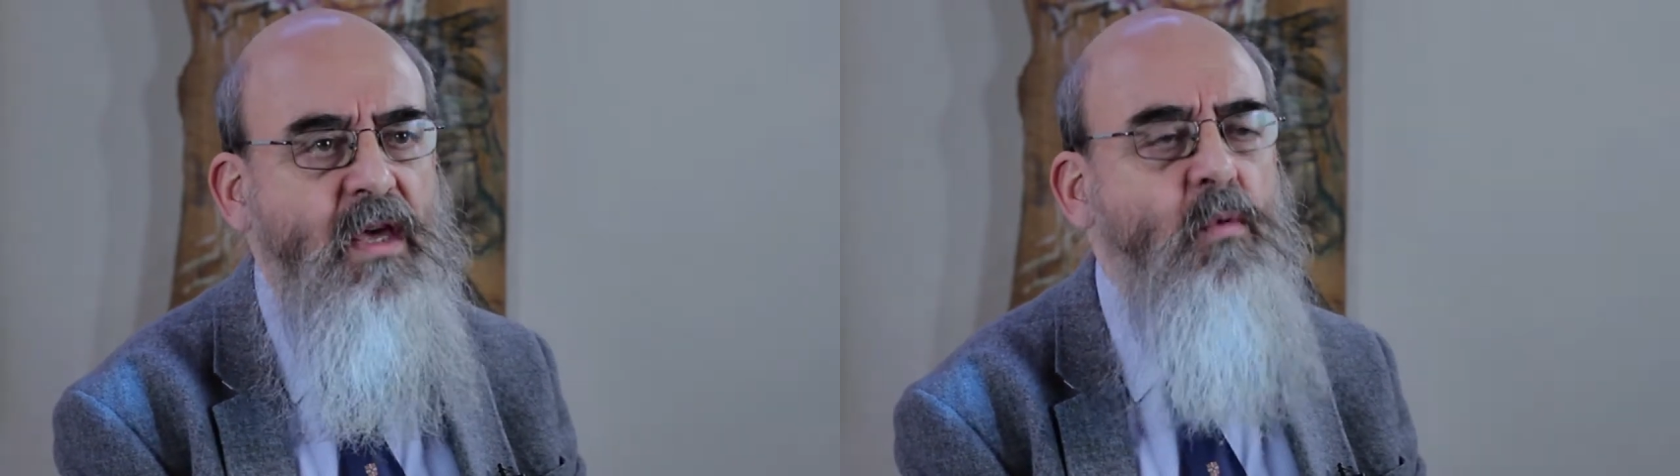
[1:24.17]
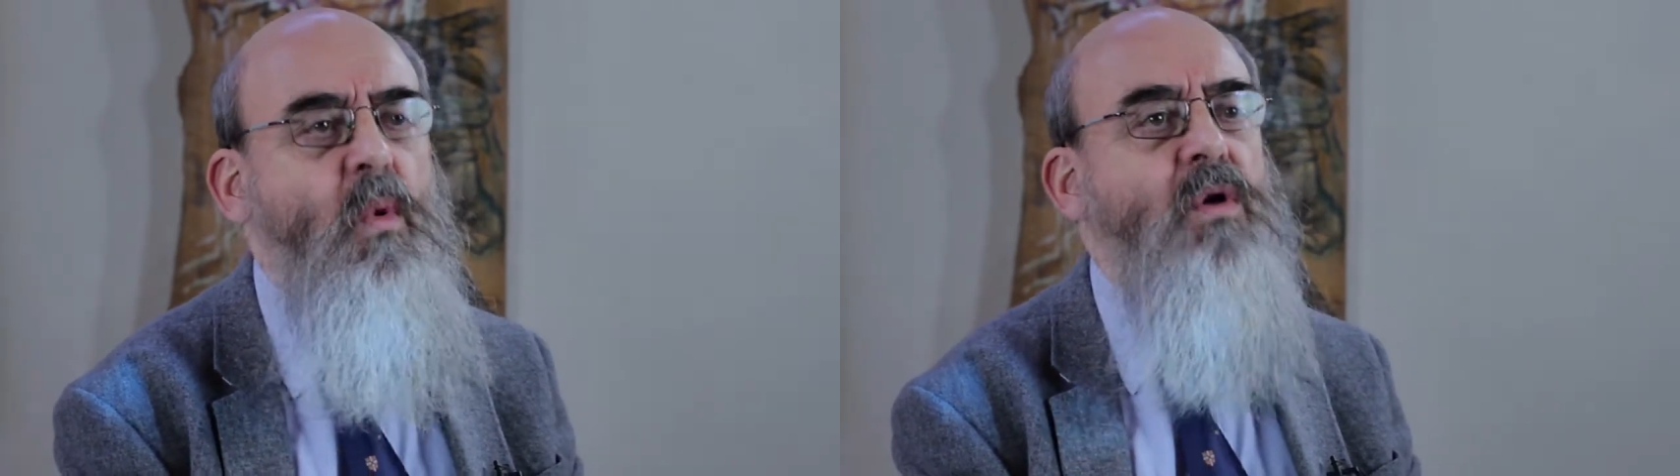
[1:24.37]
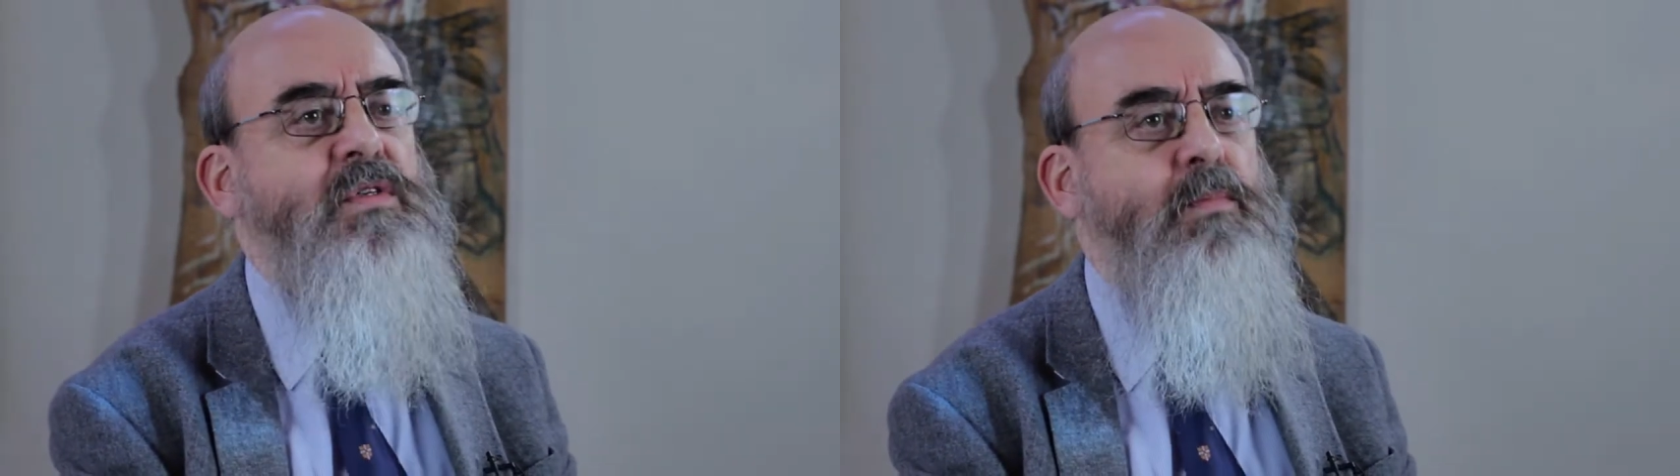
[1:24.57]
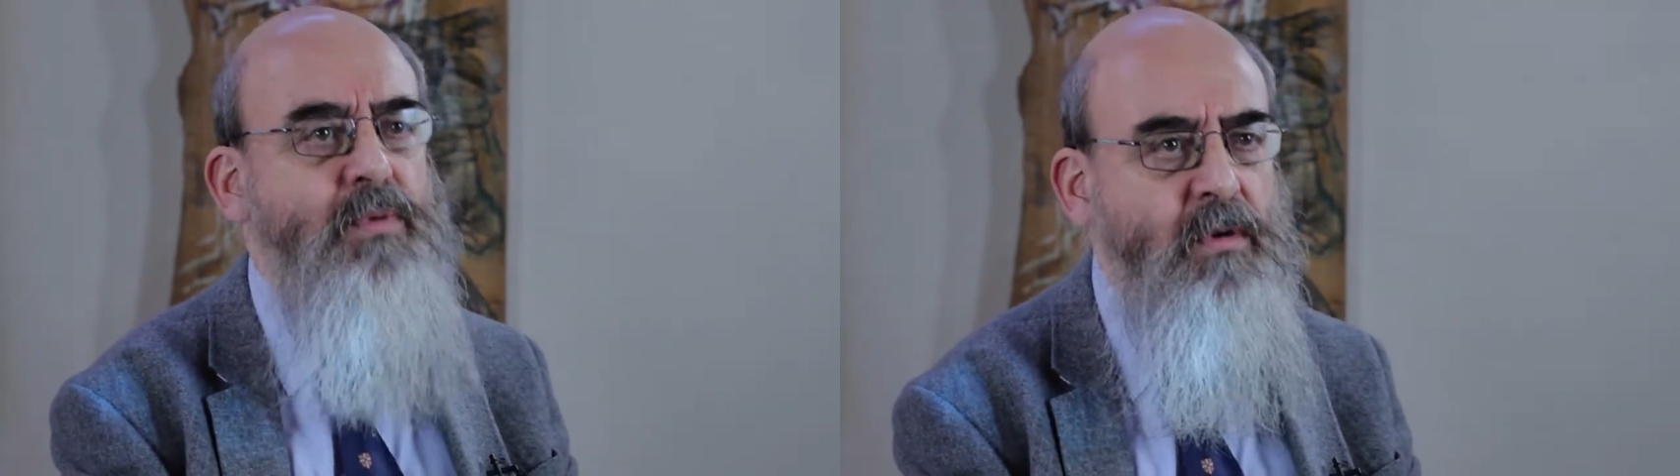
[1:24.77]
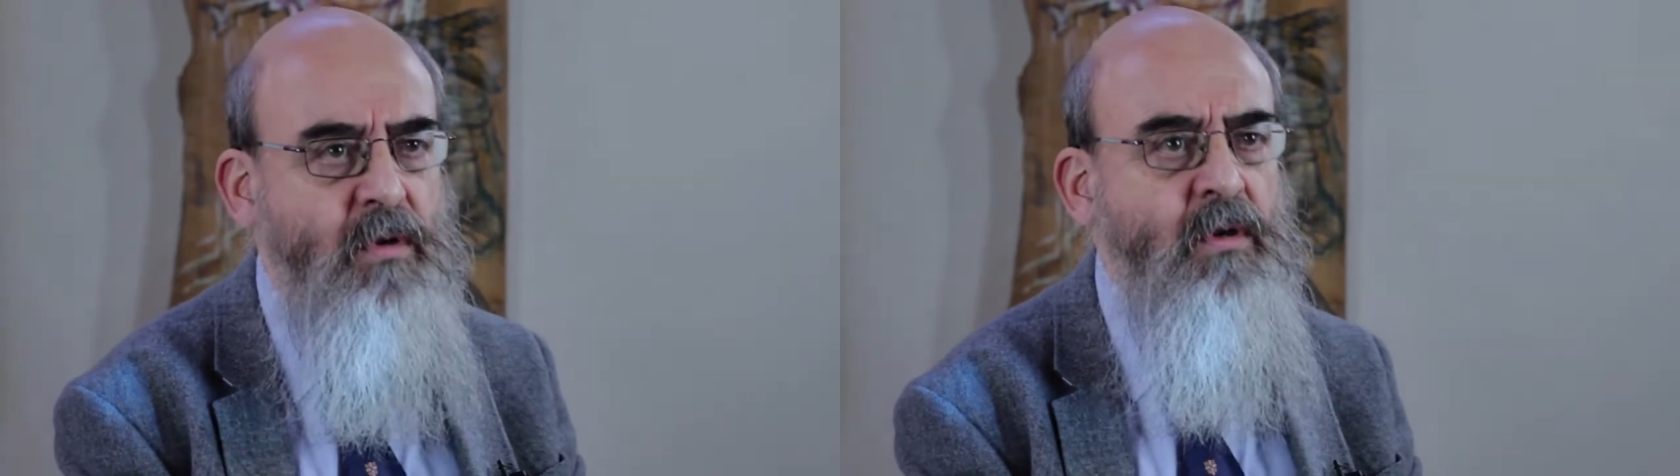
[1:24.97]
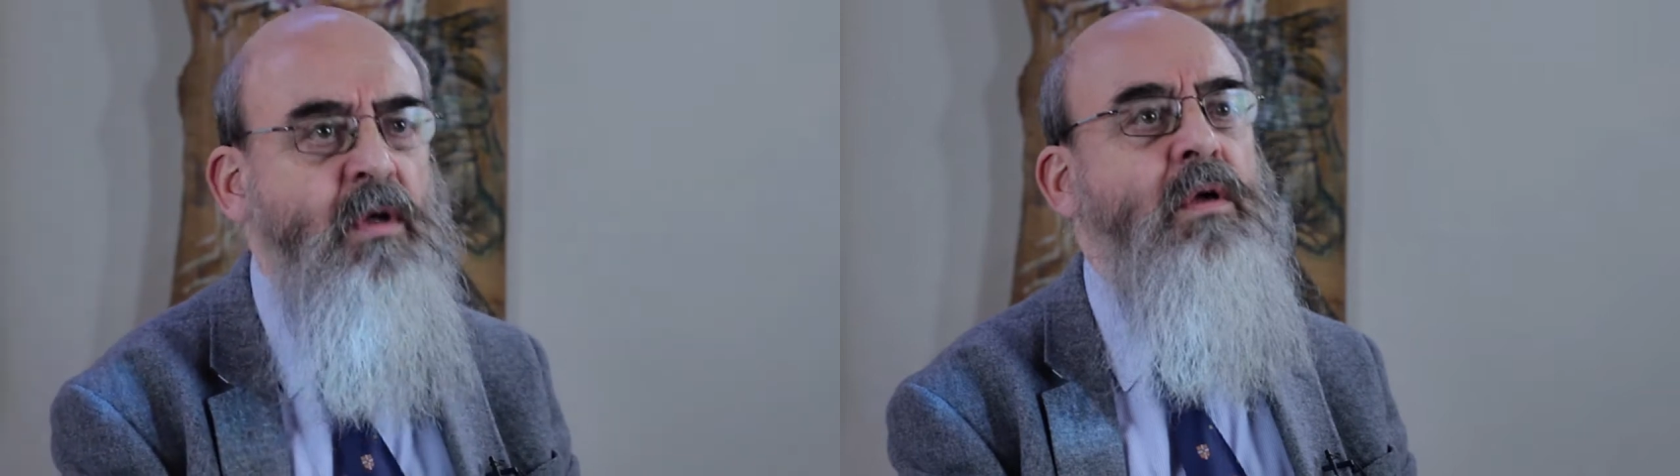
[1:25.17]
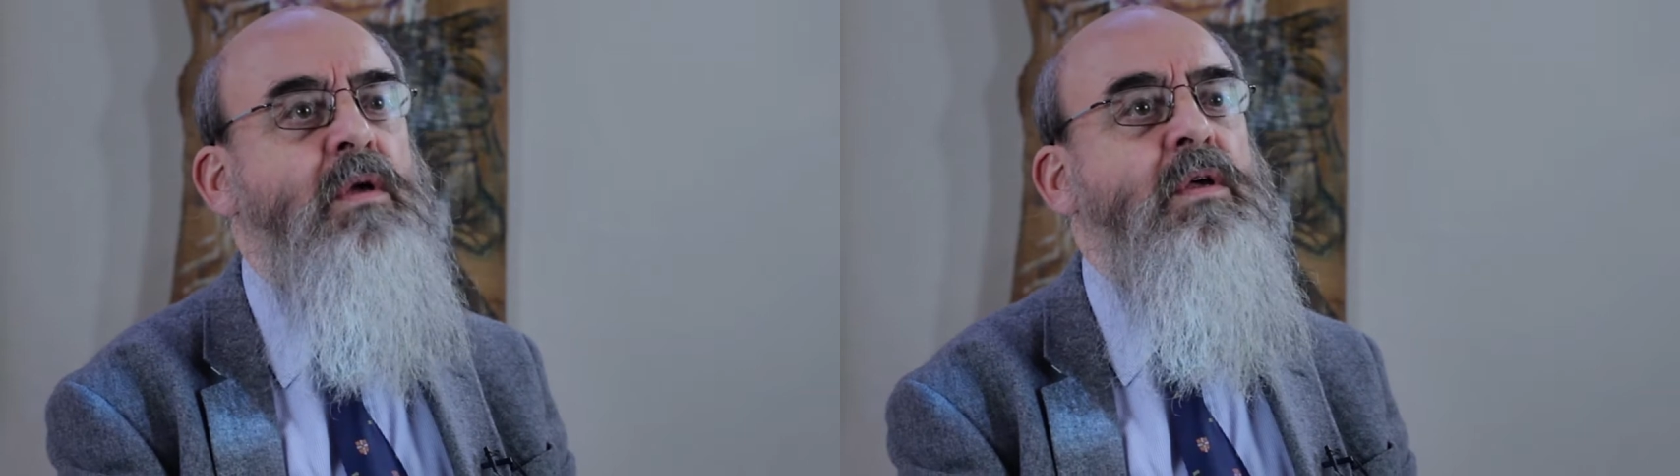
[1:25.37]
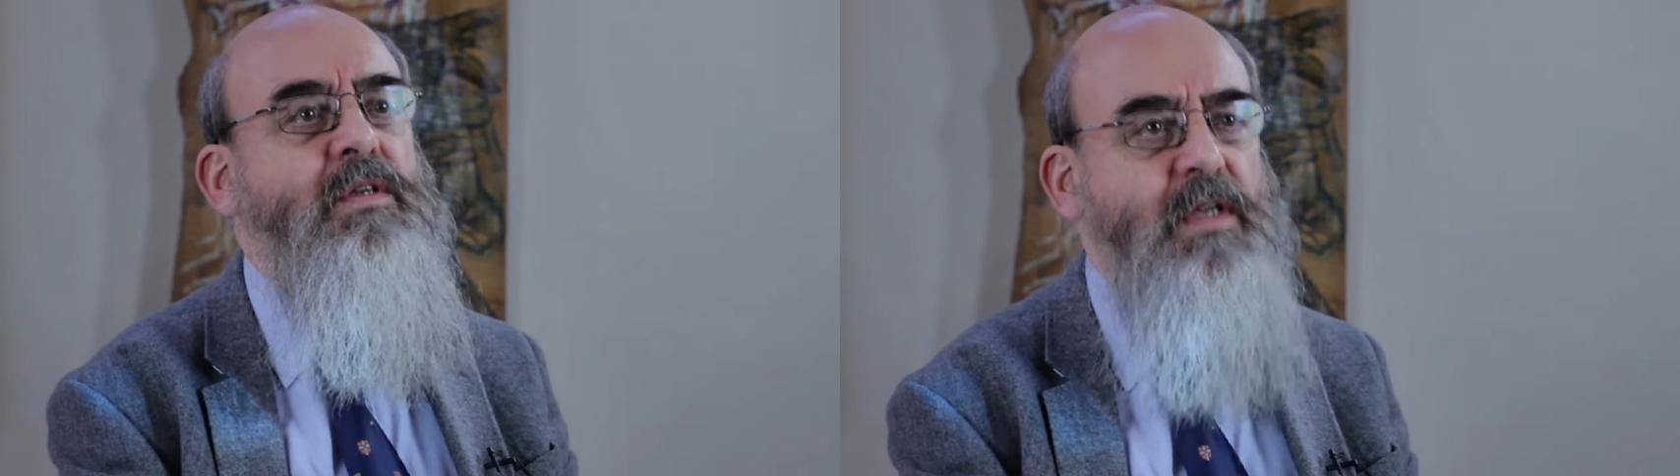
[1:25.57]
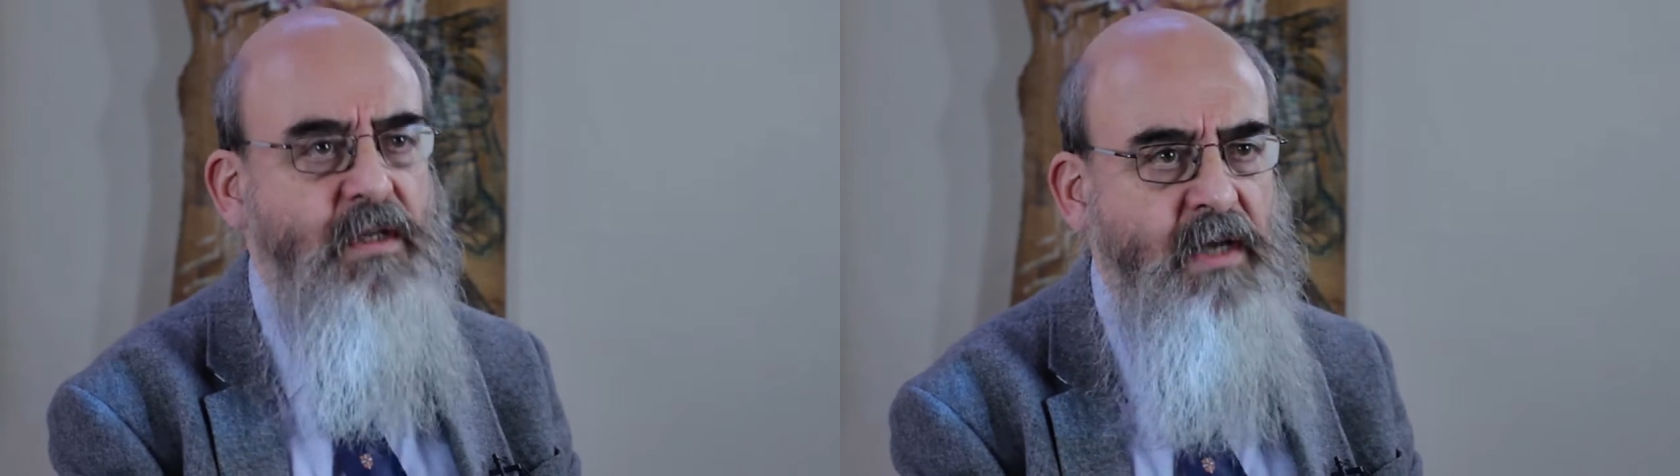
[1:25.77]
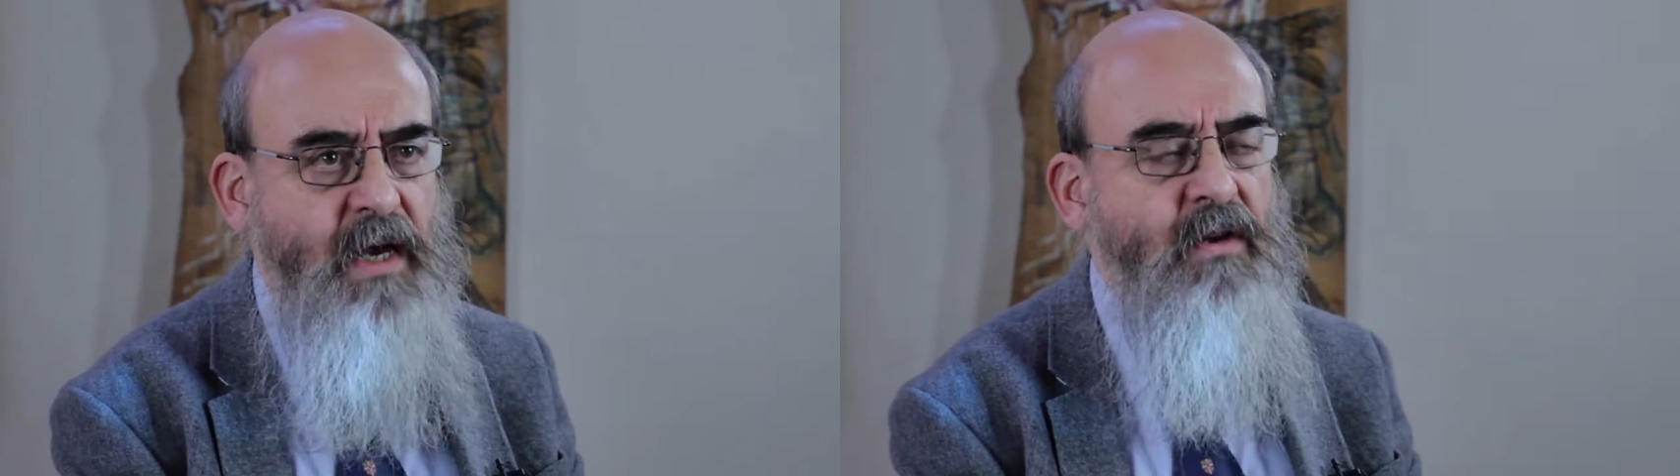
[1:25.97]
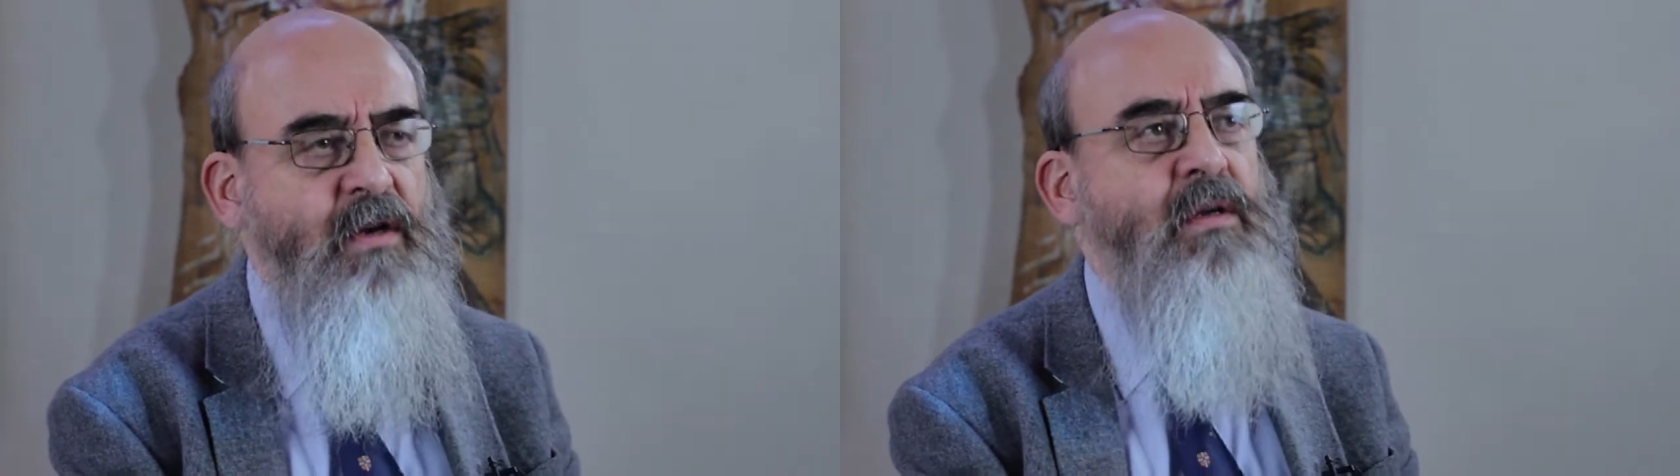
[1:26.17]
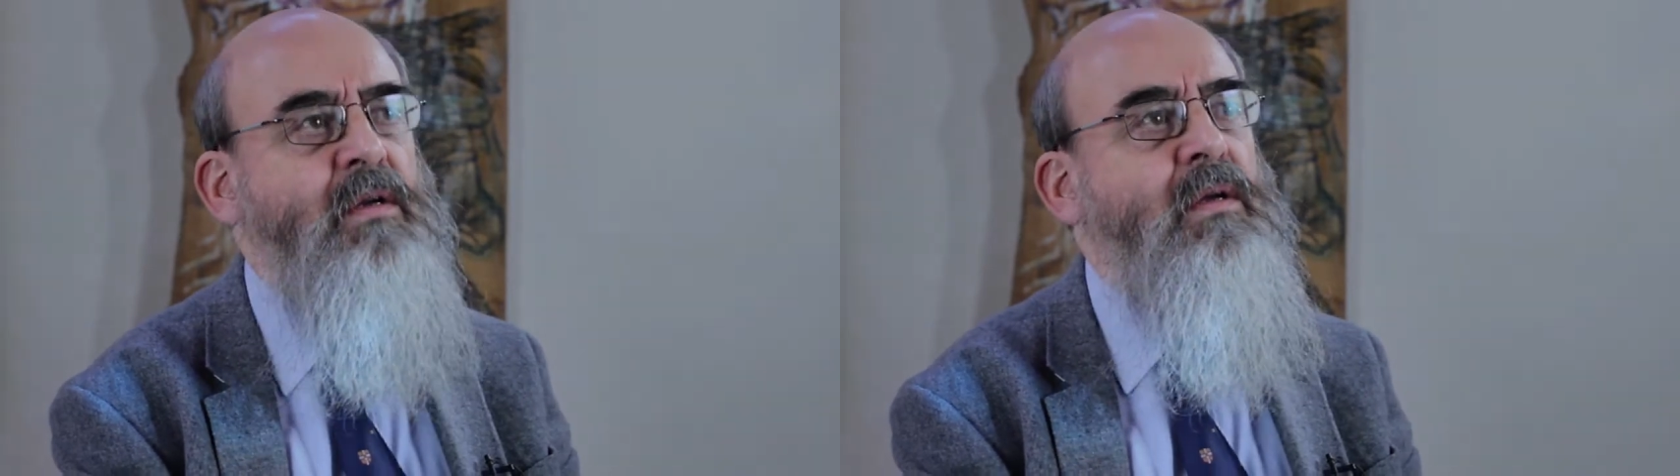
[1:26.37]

He was a brutal dictator.